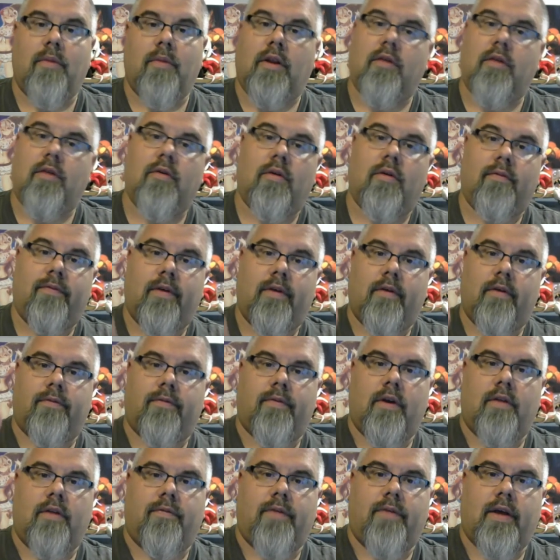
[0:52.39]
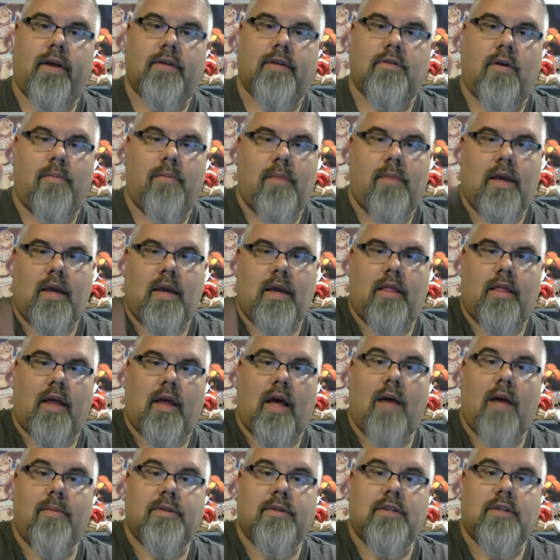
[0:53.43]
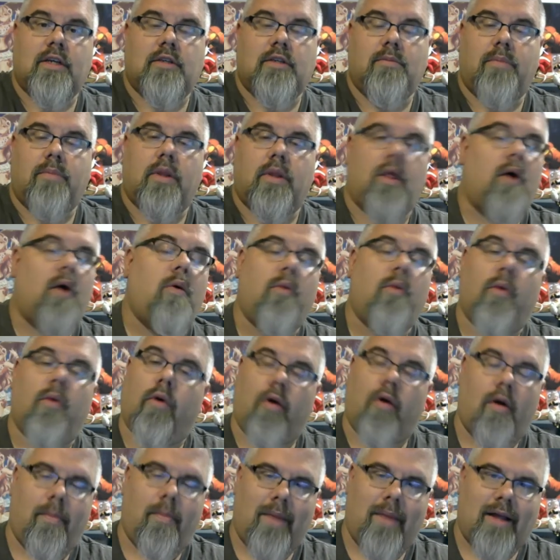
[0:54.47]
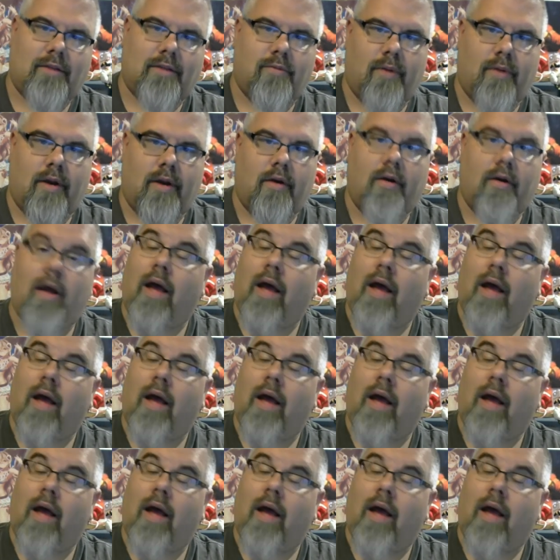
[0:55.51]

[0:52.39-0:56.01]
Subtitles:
and you can feel free to flex on me in the comment section below or on my Twitter.